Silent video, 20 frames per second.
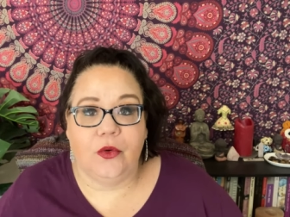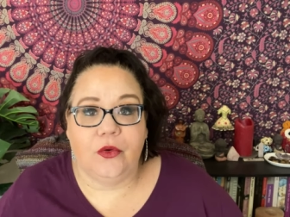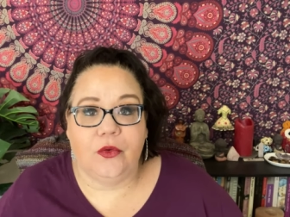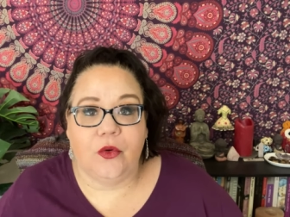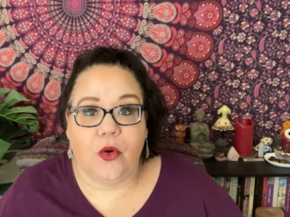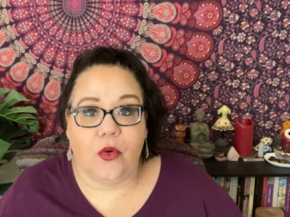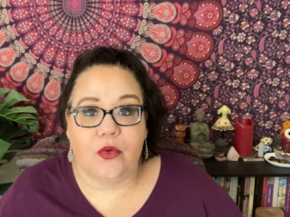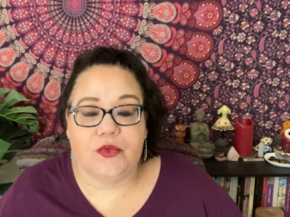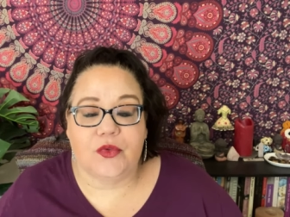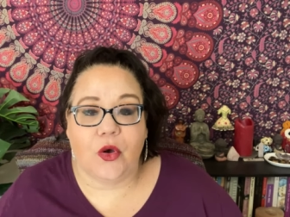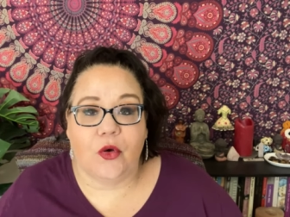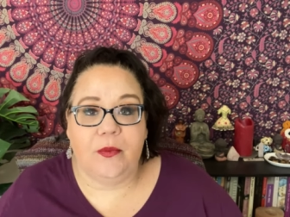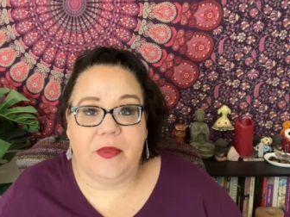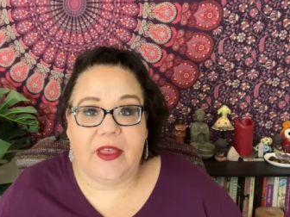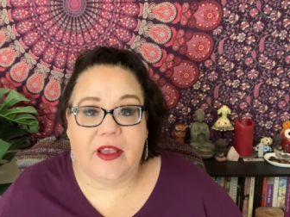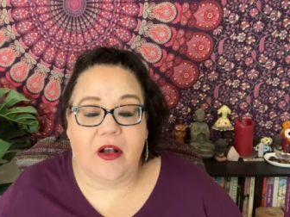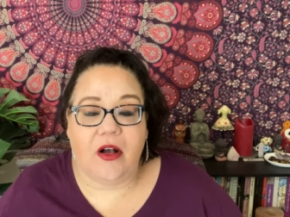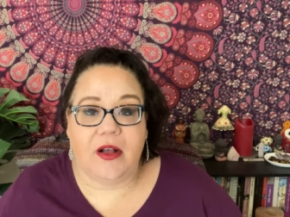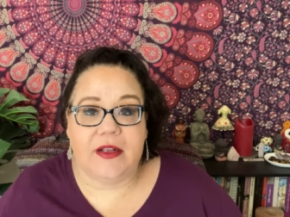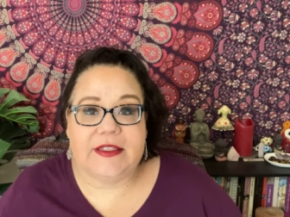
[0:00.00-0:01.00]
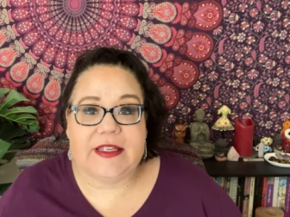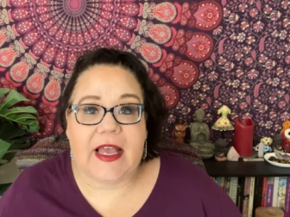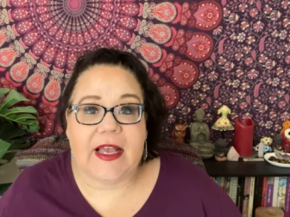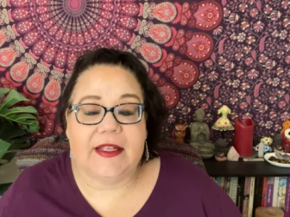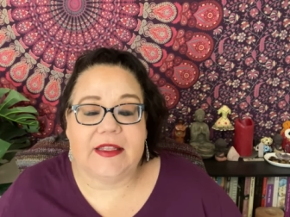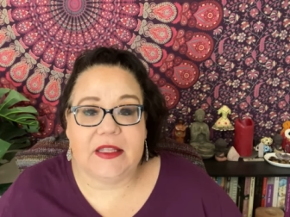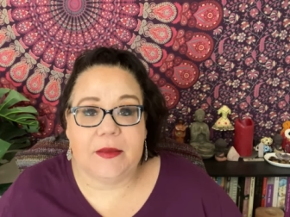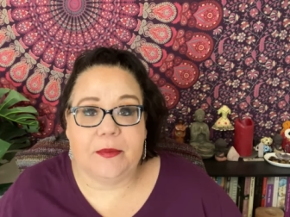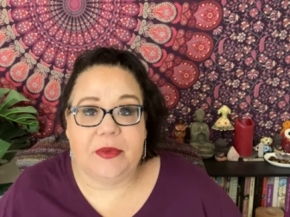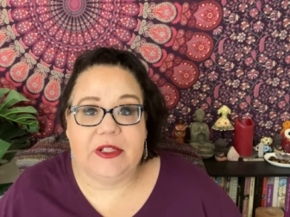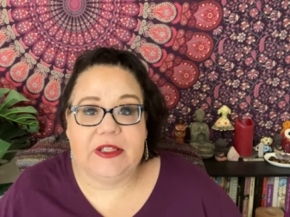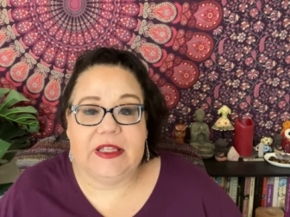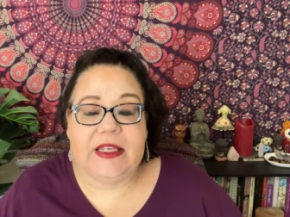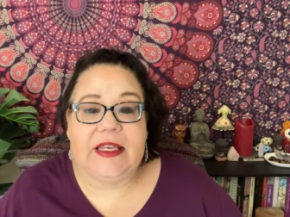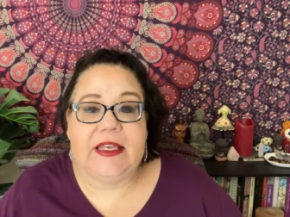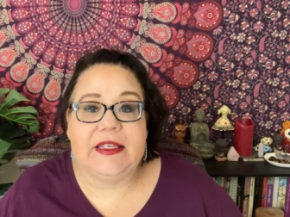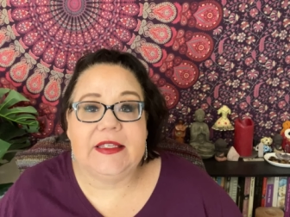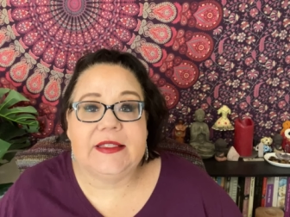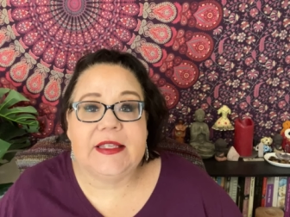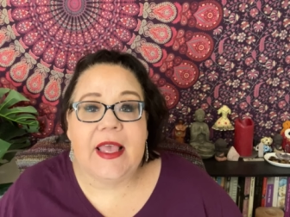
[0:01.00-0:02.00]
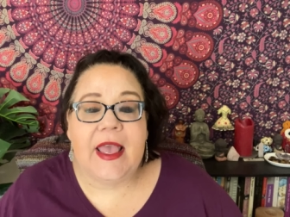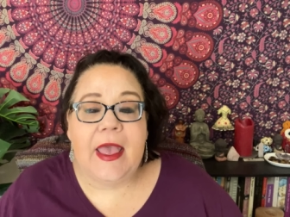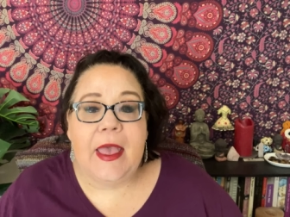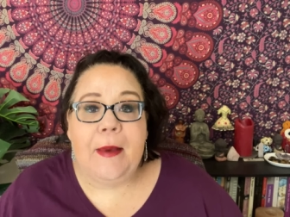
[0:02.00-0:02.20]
goes home, they contact the police,